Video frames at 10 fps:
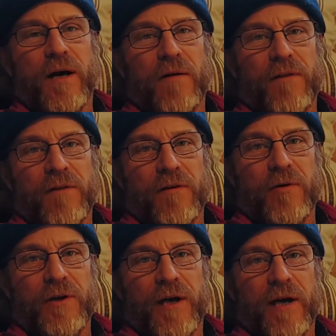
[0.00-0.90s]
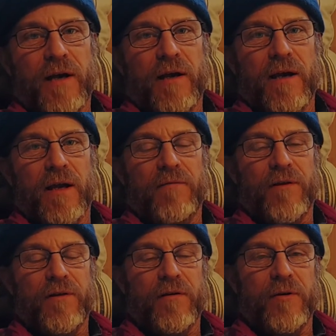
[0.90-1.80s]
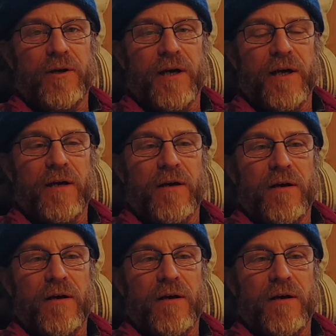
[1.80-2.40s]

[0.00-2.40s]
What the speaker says: off the thermal tank, and if the thermal tank